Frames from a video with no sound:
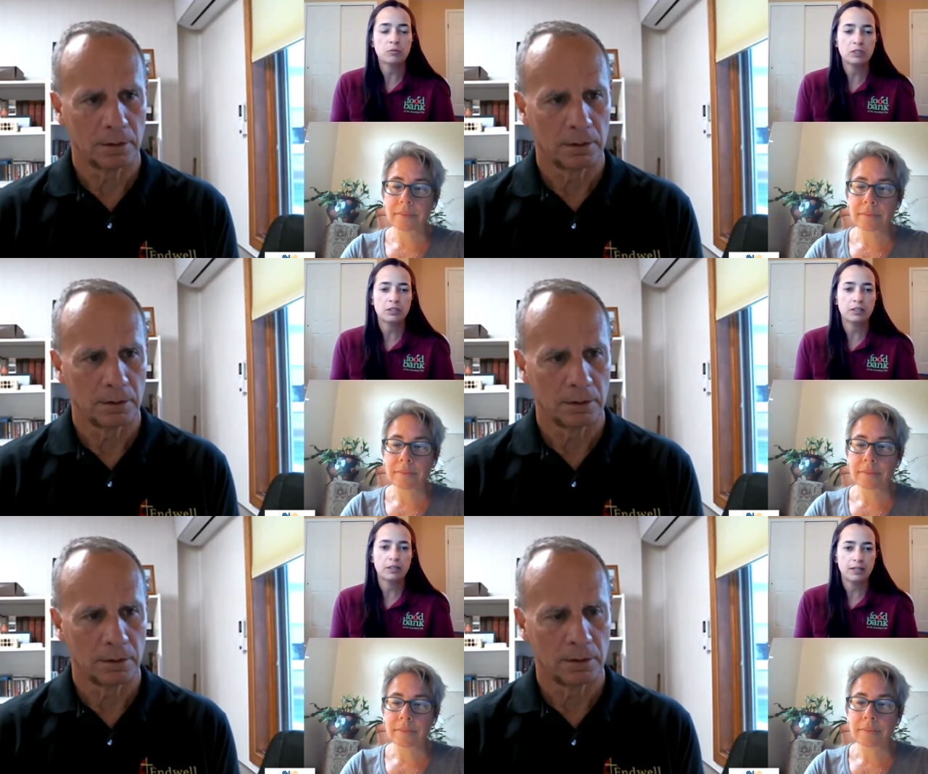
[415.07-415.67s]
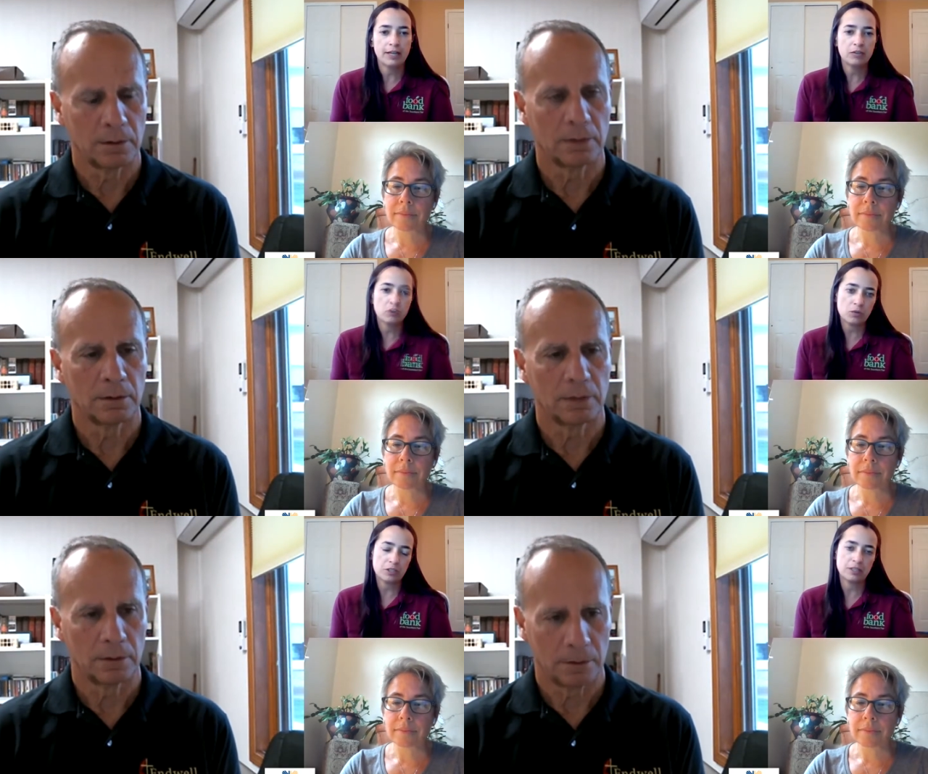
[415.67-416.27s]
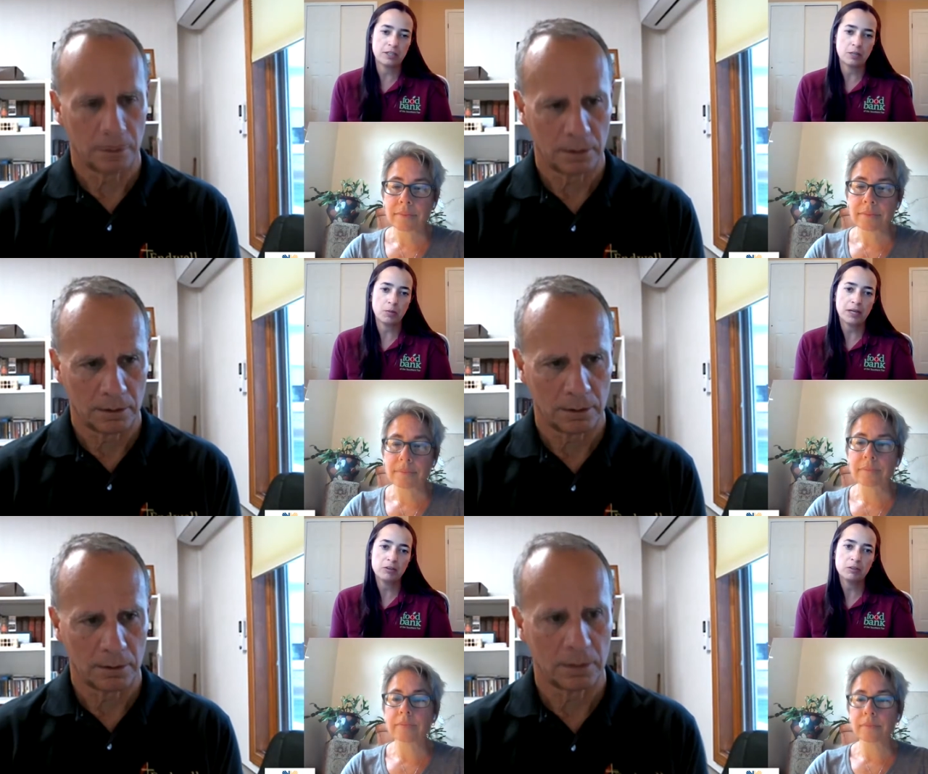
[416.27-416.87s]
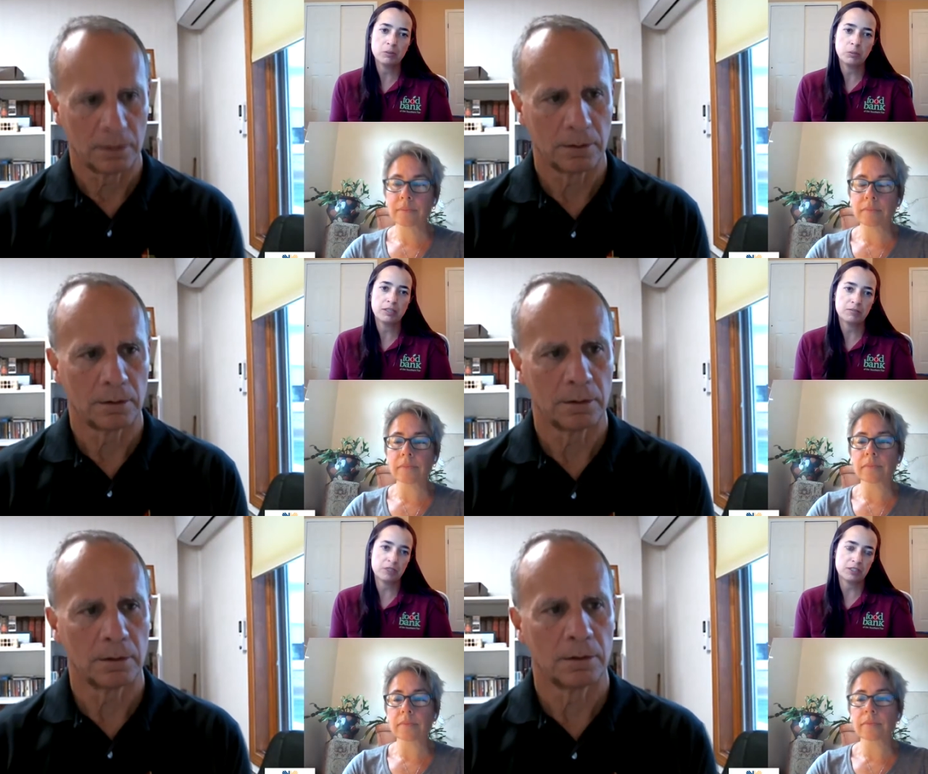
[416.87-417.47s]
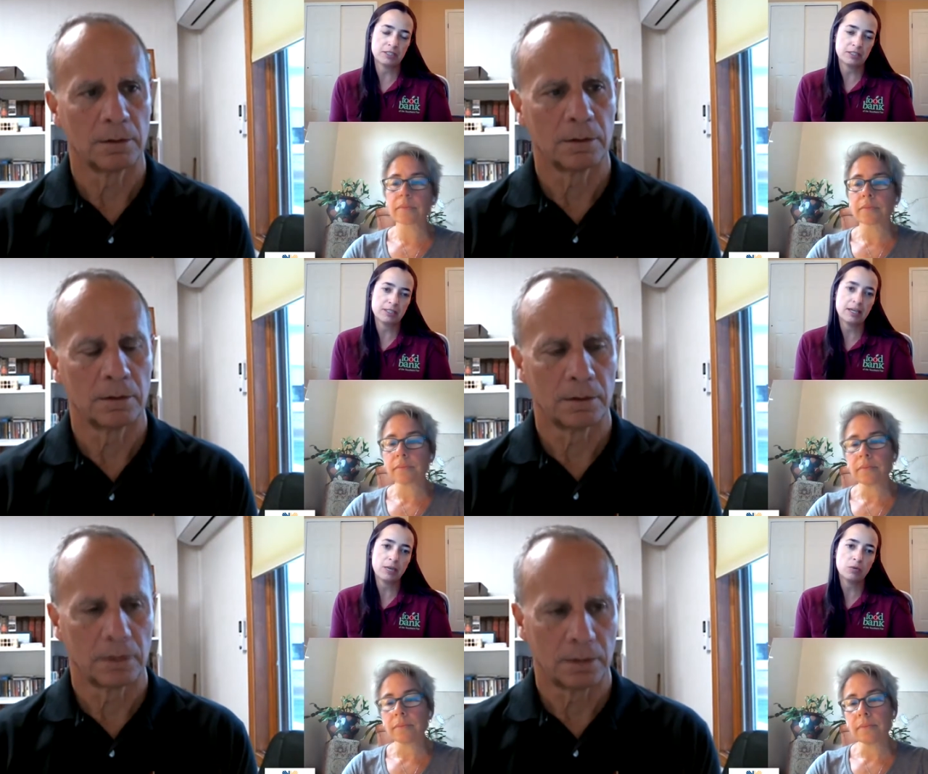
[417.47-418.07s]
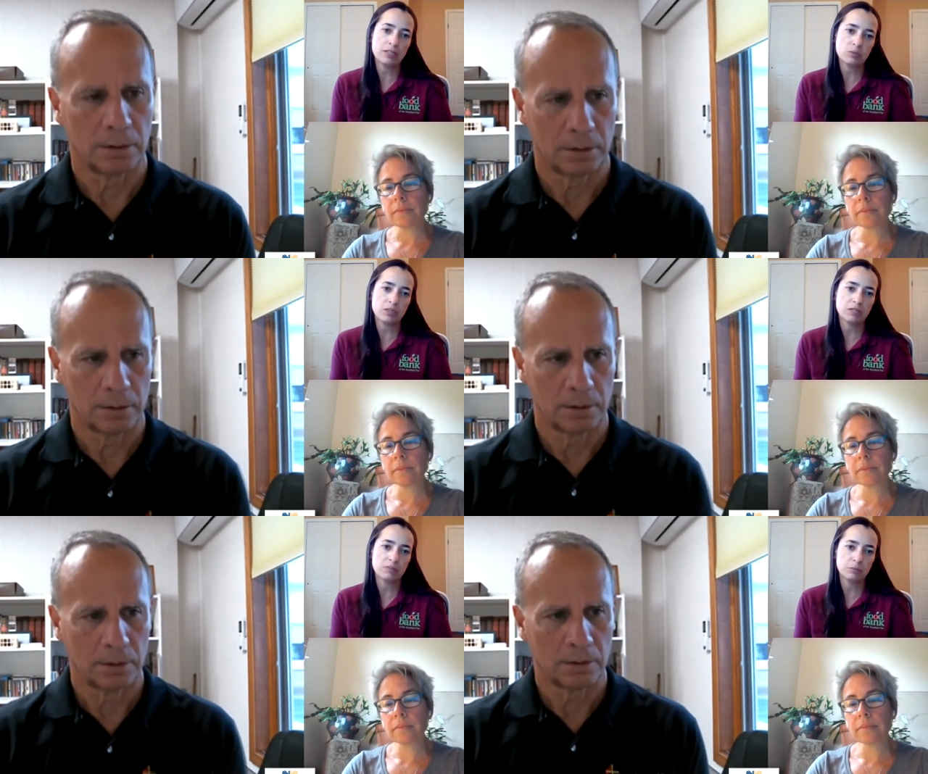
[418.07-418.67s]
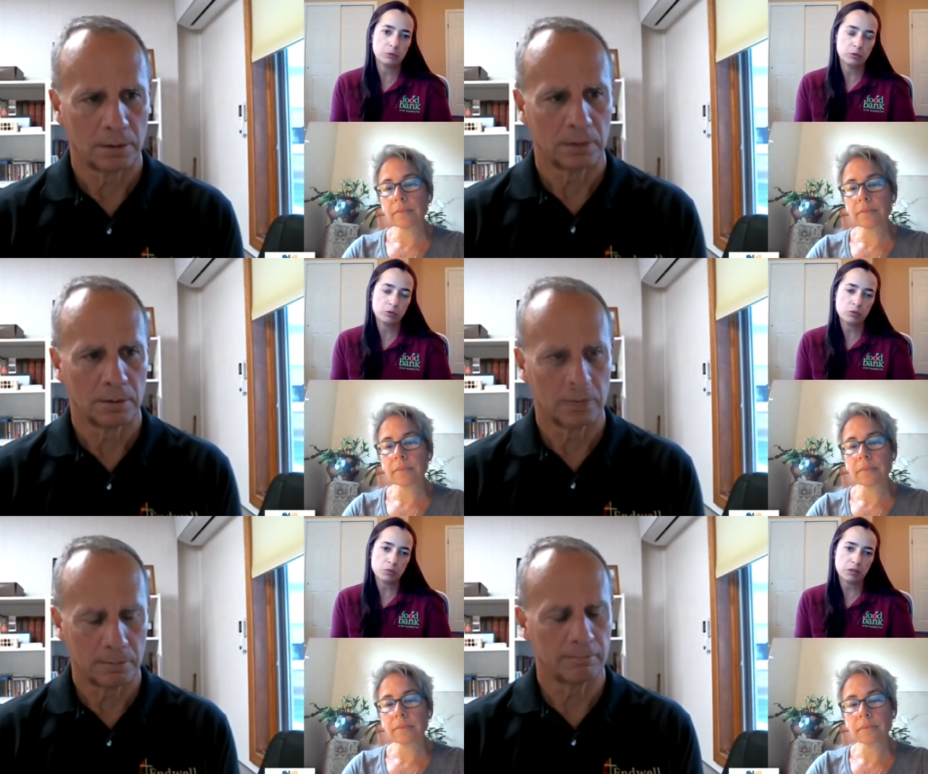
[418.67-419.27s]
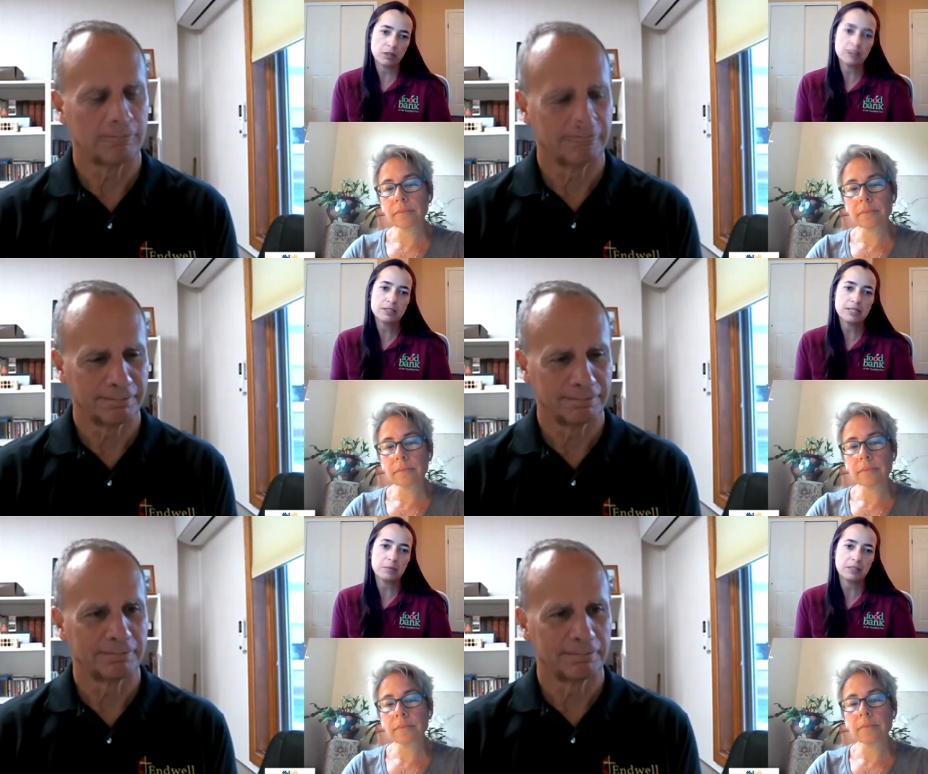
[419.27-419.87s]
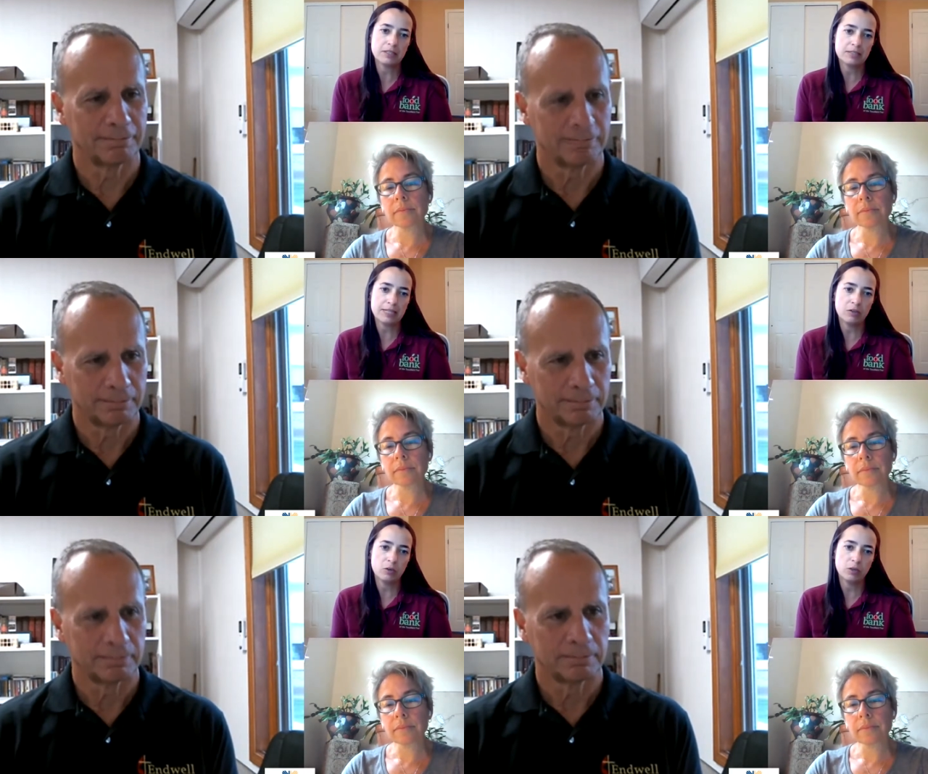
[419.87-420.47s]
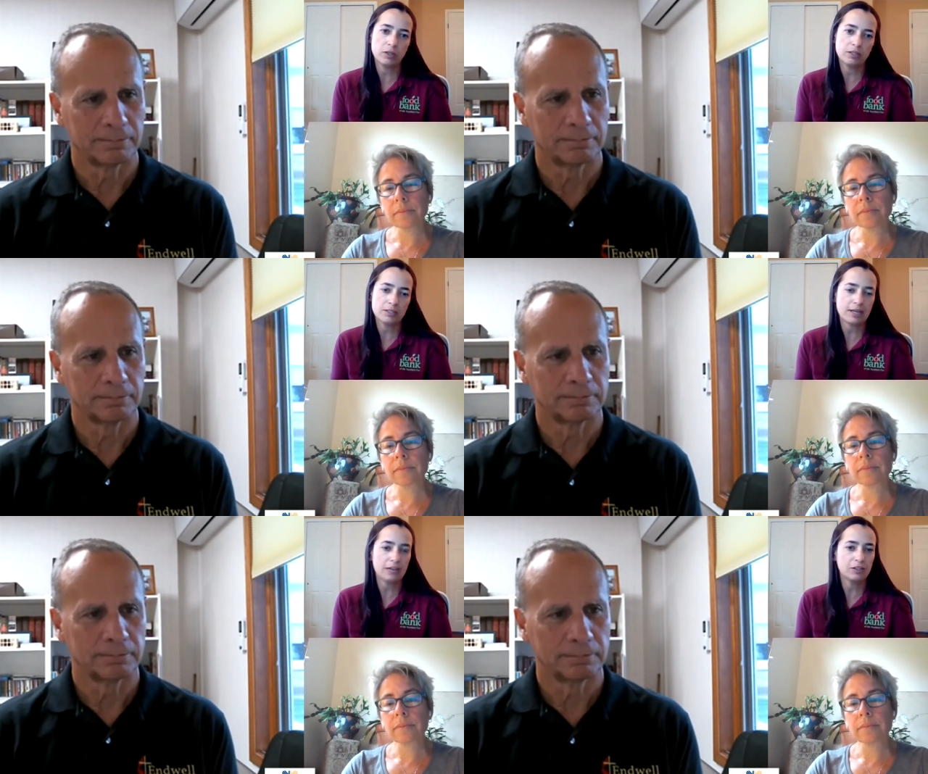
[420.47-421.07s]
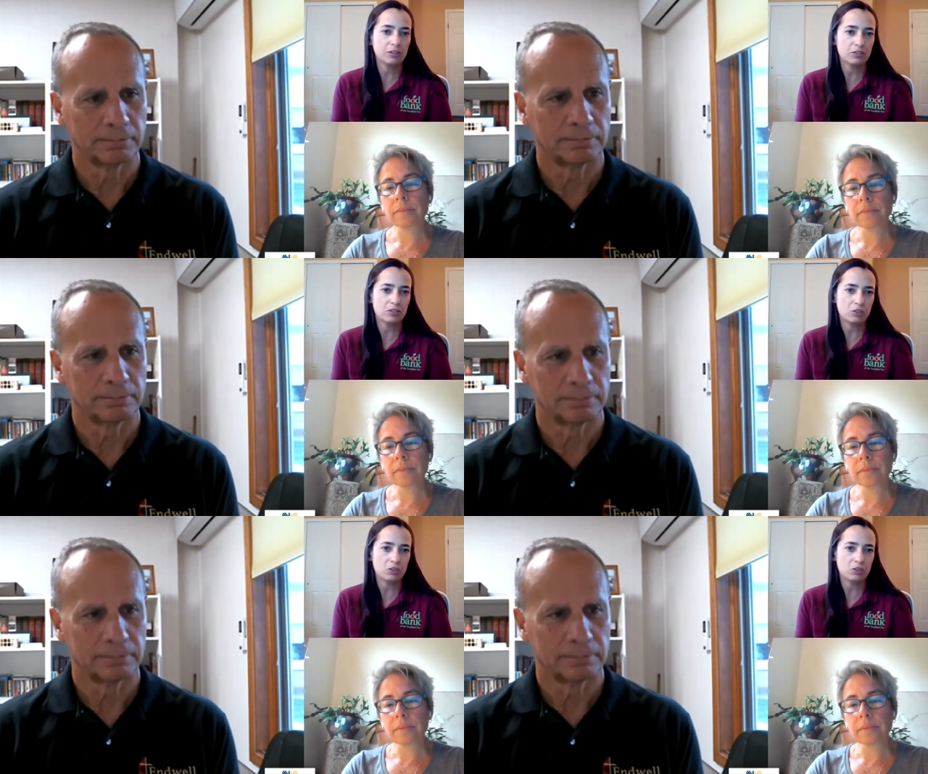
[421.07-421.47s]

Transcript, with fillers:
Speaker 1: We're headquartered in Elmira, but we cover six counties. We cover Broome, Chemung, Tompkins, Tioga, Schuyler, and